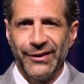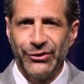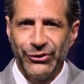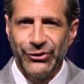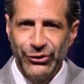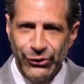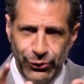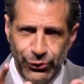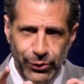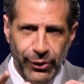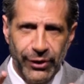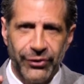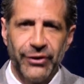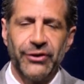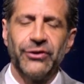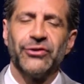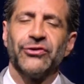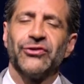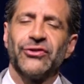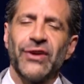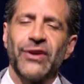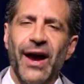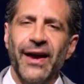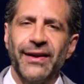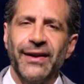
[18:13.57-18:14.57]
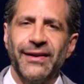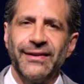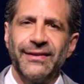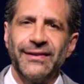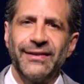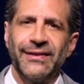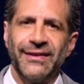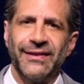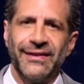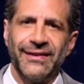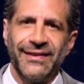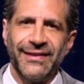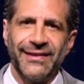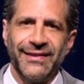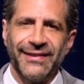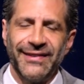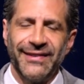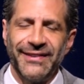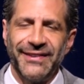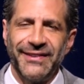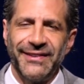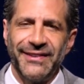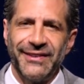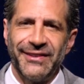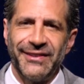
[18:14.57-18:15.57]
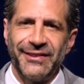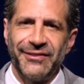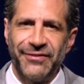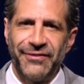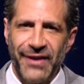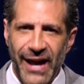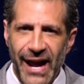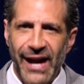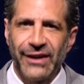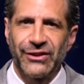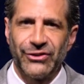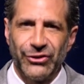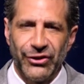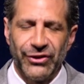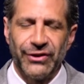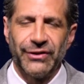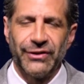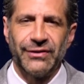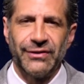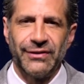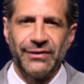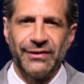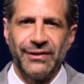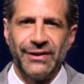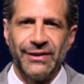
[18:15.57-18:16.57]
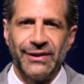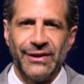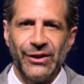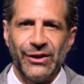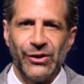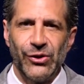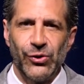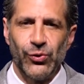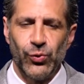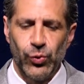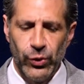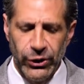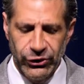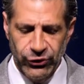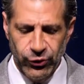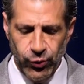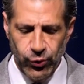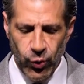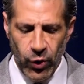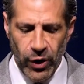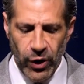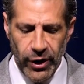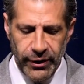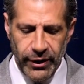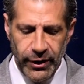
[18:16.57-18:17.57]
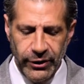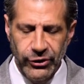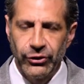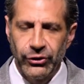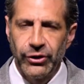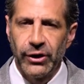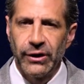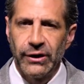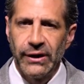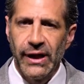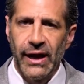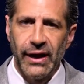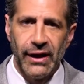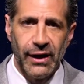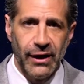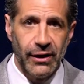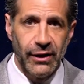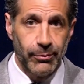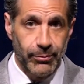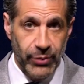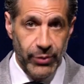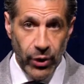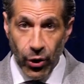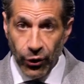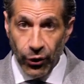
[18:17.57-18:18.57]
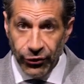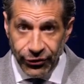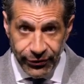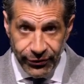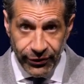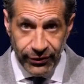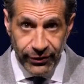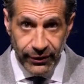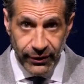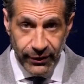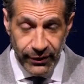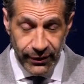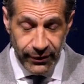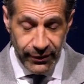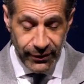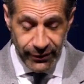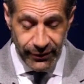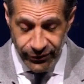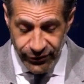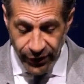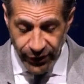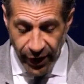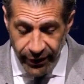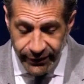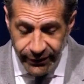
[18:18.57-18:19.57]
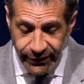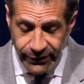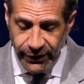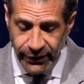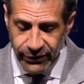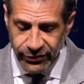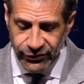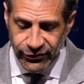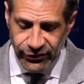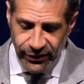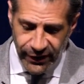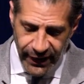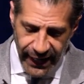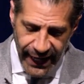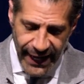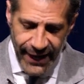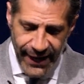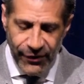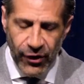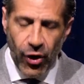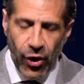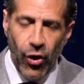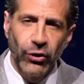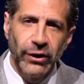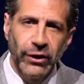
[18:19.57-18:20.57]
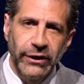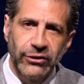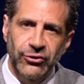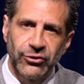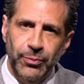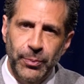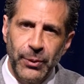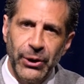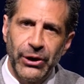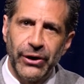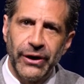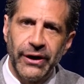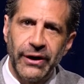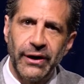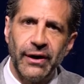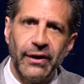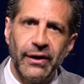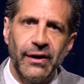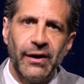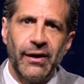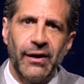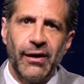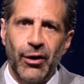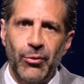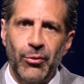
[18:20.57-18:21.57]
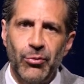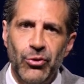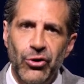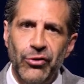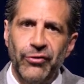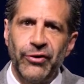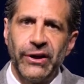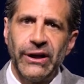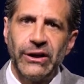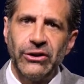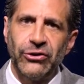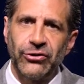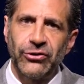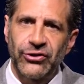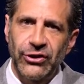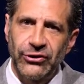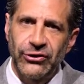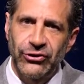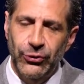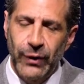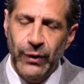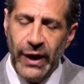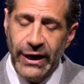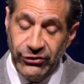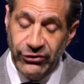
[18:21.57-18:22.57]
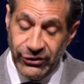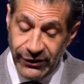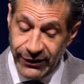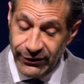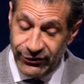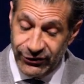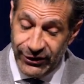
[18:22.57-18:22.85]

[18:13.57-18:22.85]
You are the deciding factor. Which one are you going to let? Both darkness and the Holy Spirit are moving in your situation.